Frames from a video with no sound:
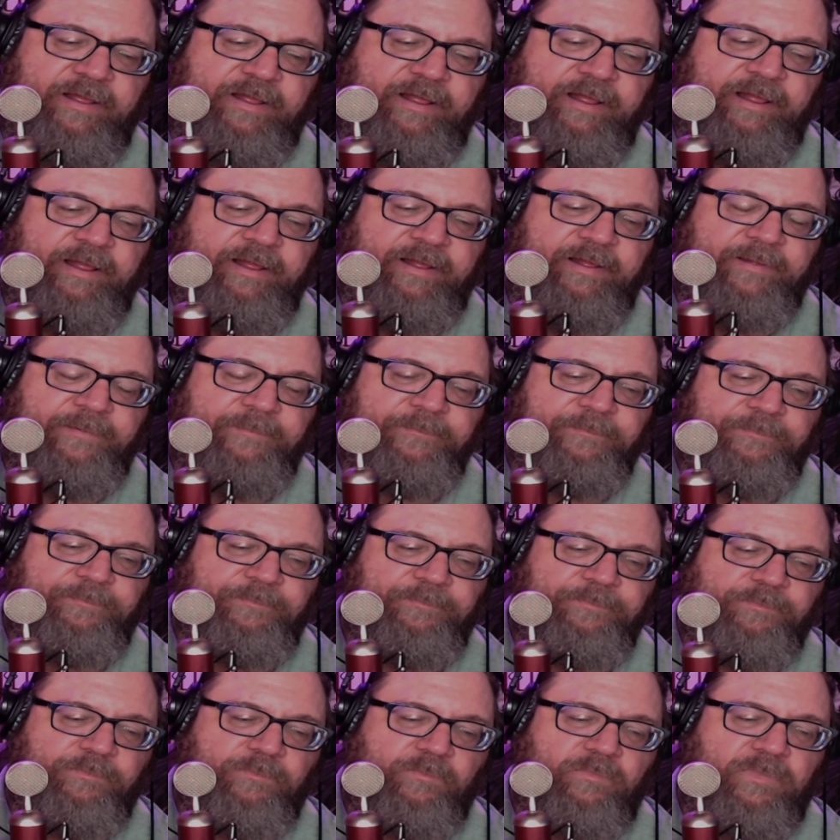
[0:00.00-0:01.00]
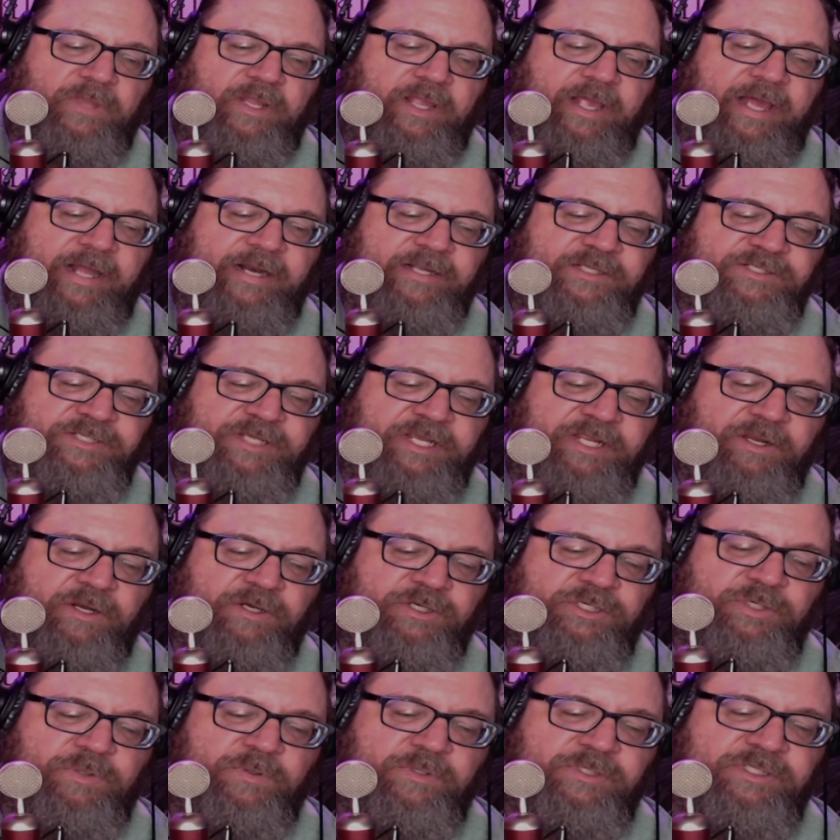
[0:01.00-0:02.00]
at a senior
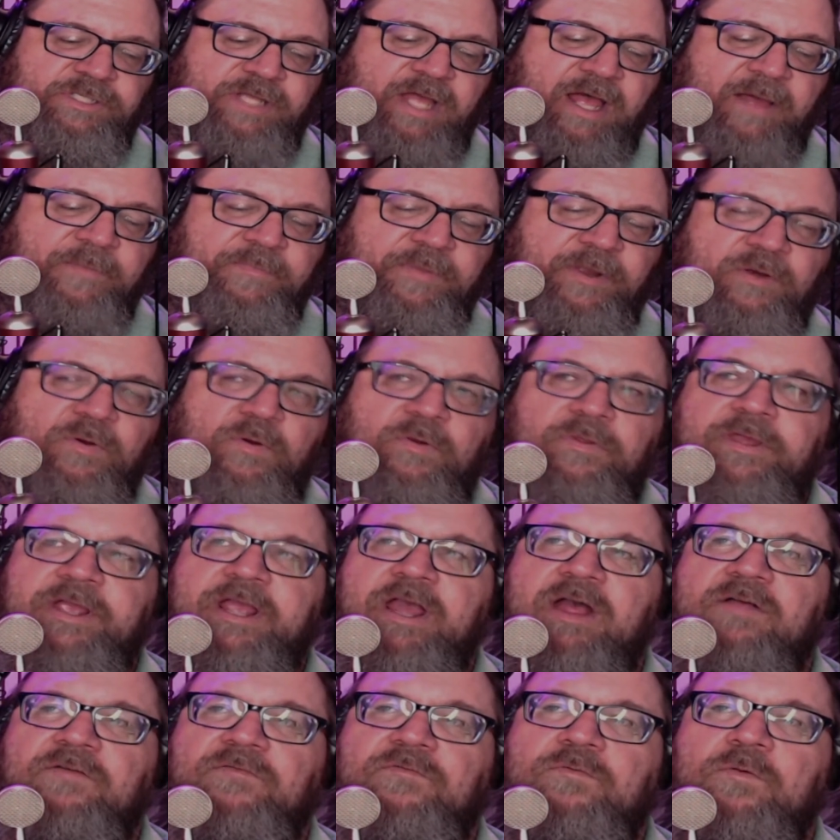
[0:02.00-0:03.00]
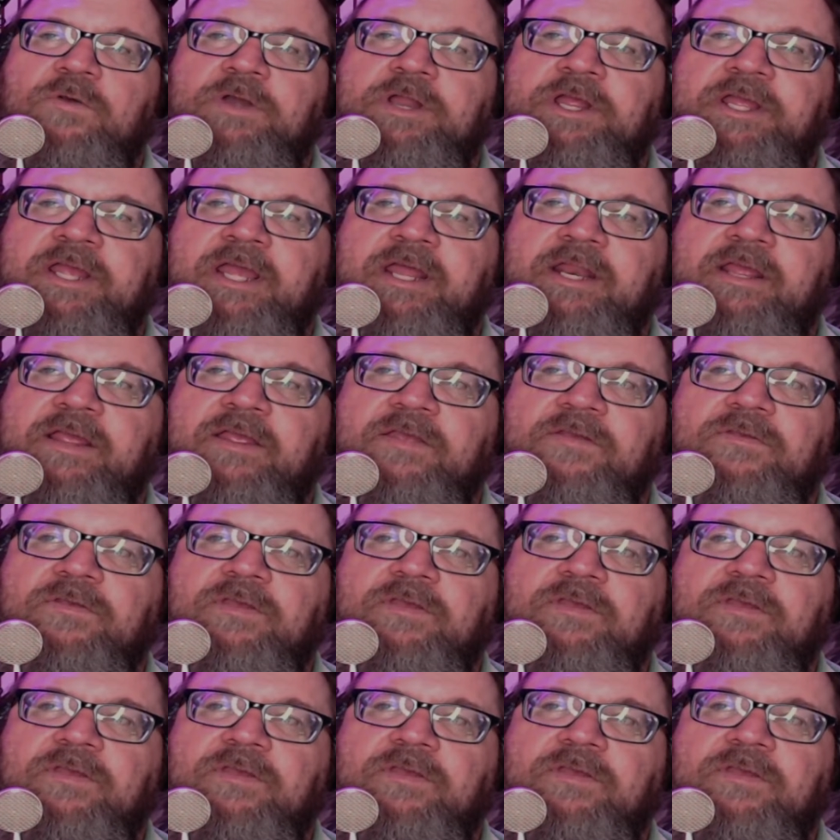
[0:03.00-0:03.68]
tour stop in Northern California,